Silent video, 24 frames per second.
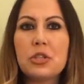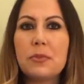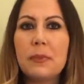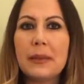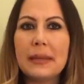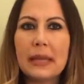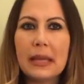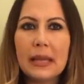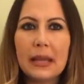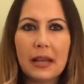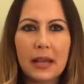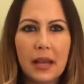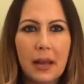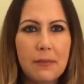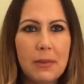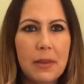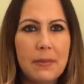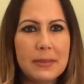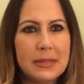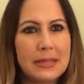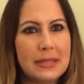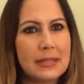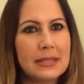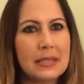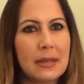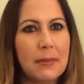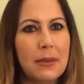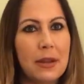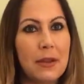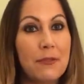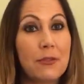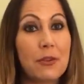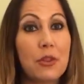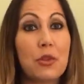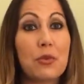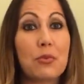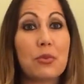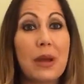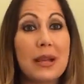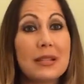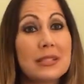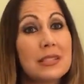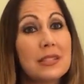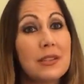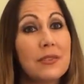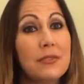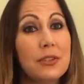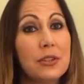You're making a commitment to somebody for the
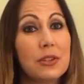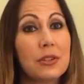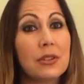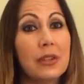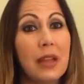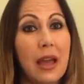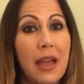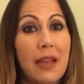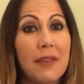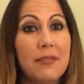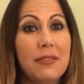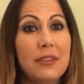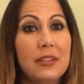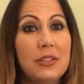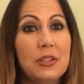rest of your life,